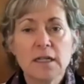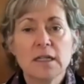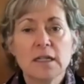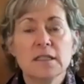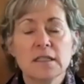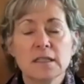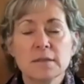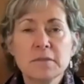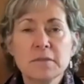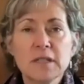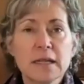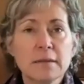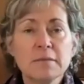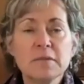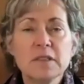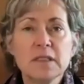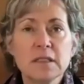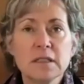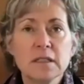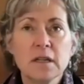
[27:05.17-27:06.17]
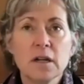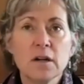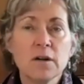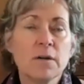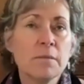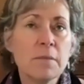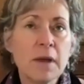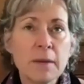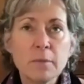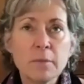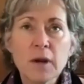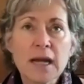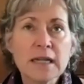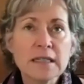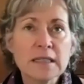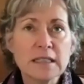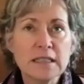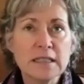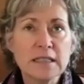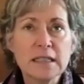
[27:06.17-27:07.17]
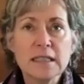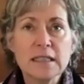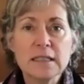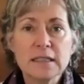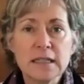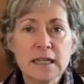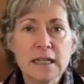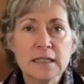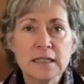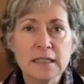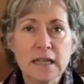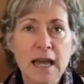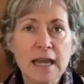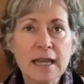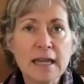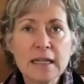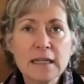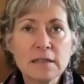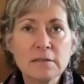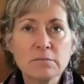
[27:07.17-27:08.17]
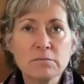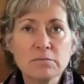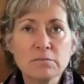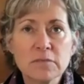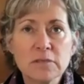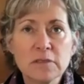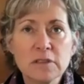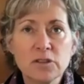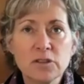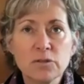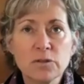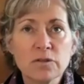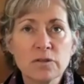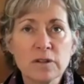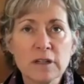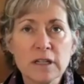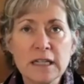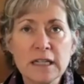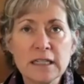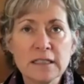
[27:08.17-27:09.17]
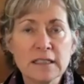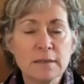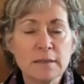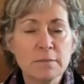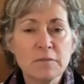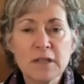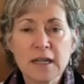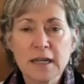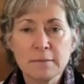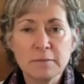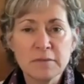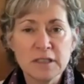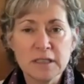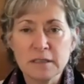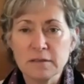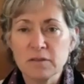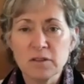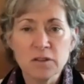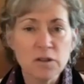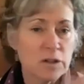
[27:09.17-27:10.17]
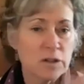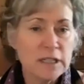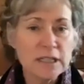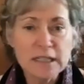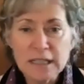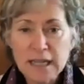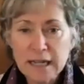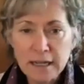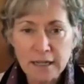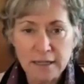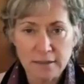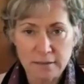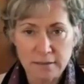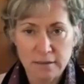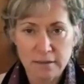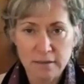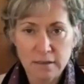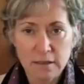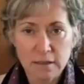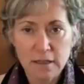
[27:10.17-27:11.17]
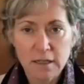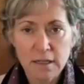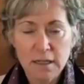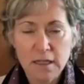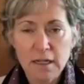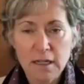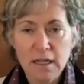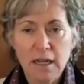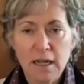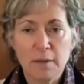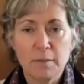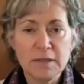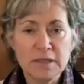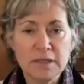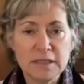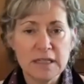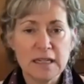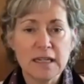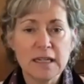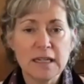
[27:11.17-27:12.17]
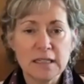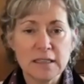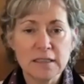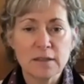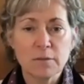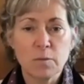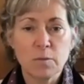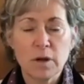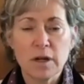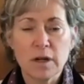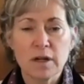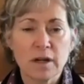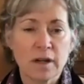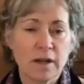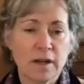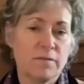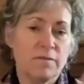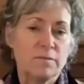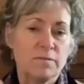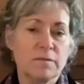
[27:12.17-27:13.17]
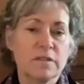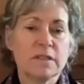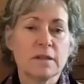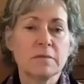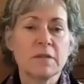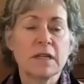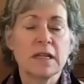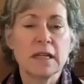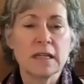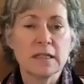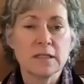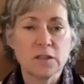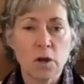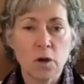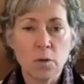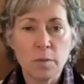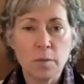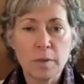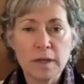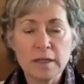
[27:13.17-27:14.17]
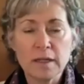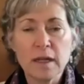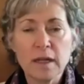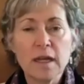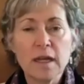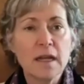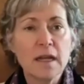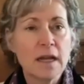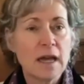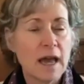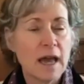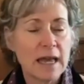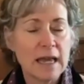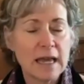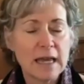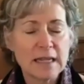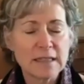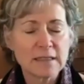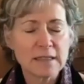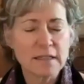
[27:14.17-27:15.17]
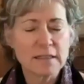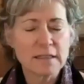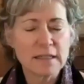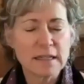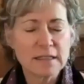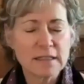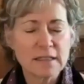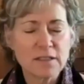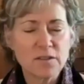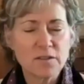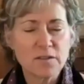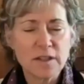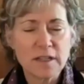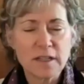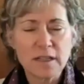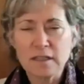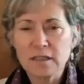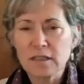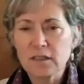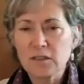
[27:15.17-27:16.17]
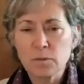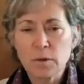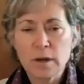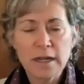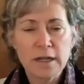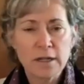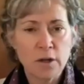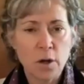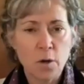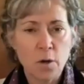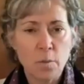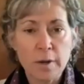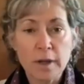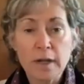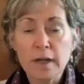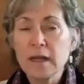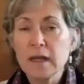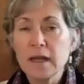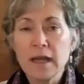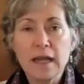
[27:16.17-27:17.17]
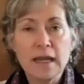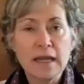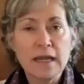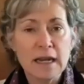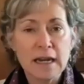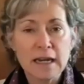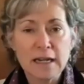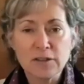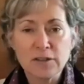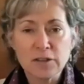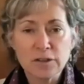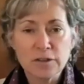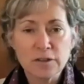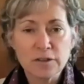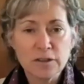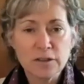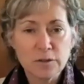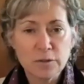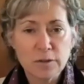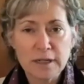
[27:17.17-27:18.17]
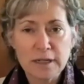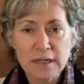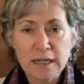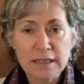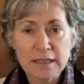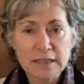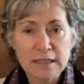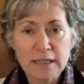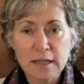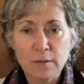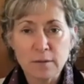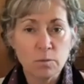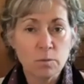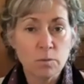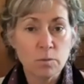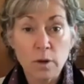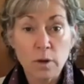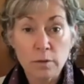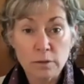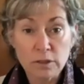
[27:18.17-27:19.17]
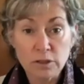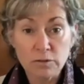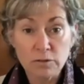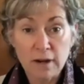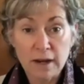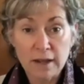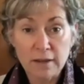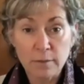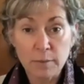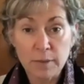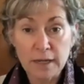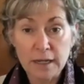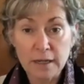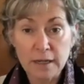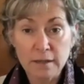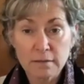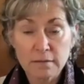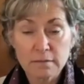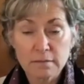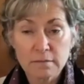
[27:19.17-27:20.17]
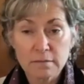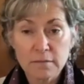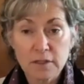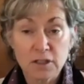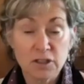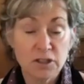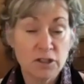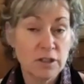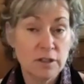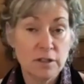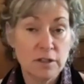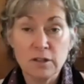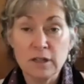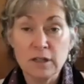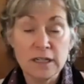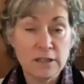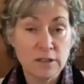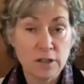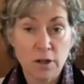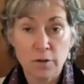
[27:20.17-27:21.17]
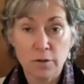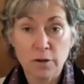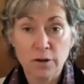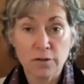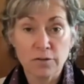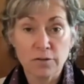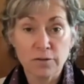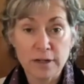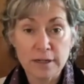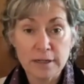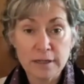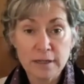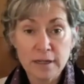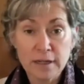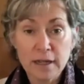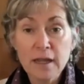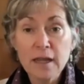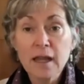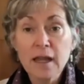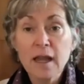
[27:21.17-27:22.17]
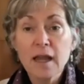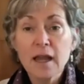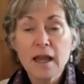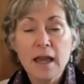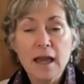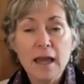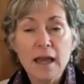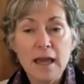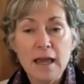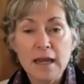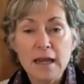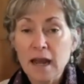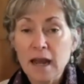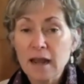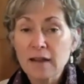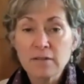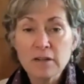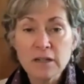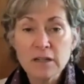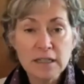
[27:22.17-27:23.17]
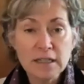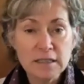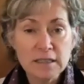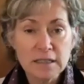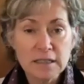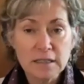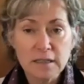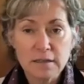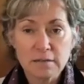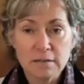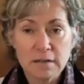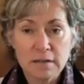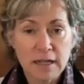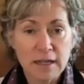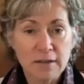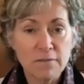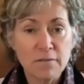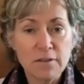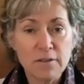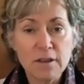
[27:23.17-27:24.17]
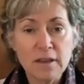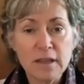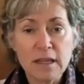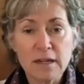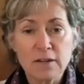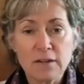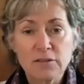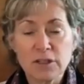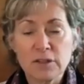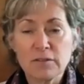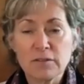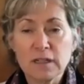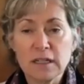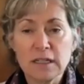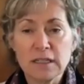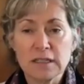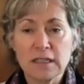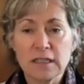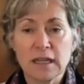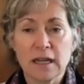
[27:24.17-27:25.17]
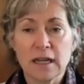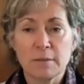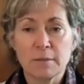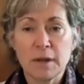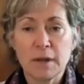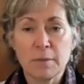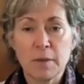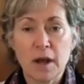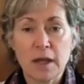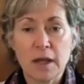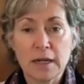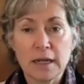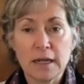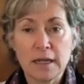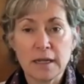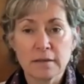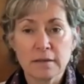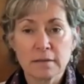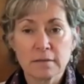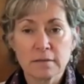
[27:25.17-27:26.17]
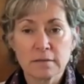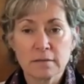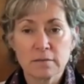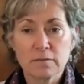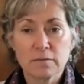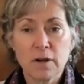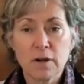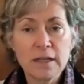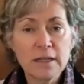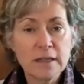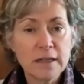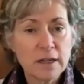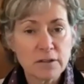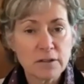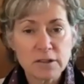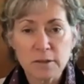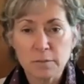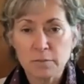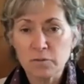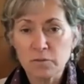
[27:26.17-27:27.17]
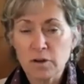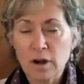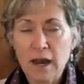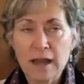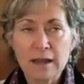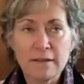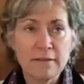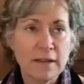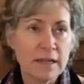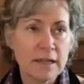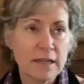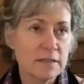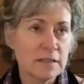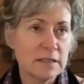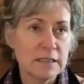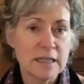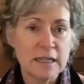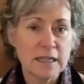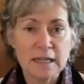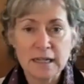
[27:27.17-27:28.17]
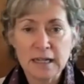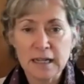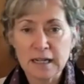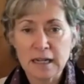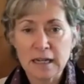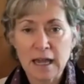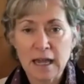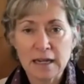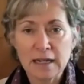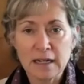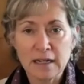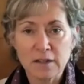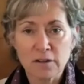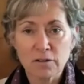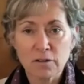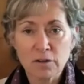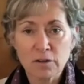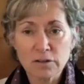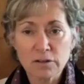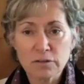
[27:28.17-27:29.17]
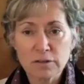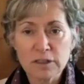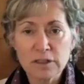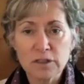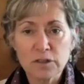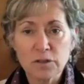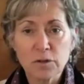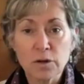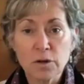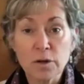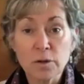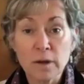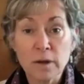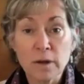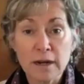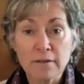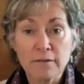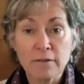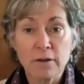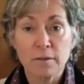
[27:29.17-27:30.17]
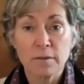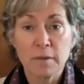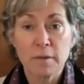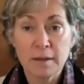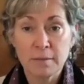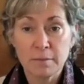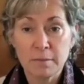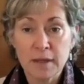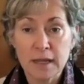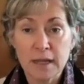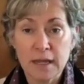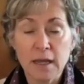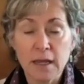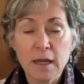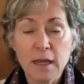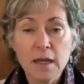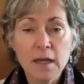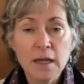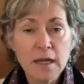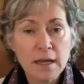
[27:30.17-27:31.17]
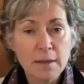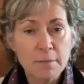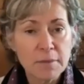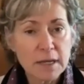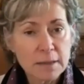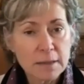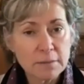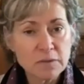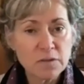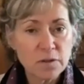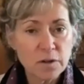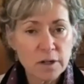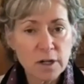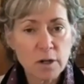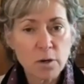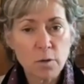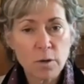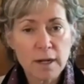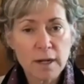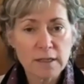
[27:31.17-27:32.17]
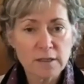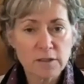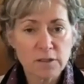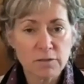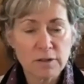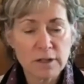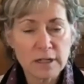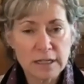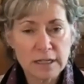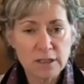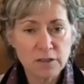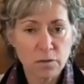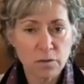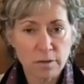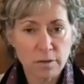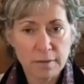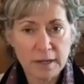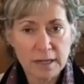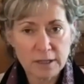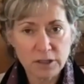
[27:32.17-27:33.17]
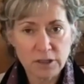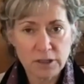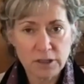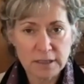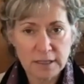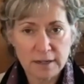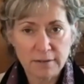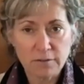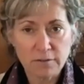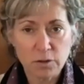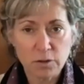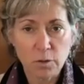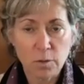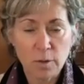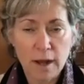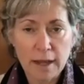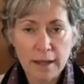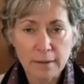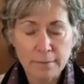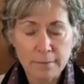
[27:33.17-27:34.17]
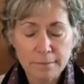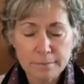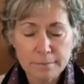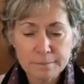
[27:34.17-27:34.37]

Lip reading: Sometimes, in my practice these days, I can do a release sometimes in 30 seconds. I'll be standing somewhere, something gets opened. I ask, is Essence feeling this way? Nope. And then I turn to it and I say, where would you rather be? Because you need to go, girlfriend. And I release it. I can feel the energy releasing out of my body. Right there as I'm driving, standing in line at the grocery store, whatever it might be. It becomes very quick to release formations after a while.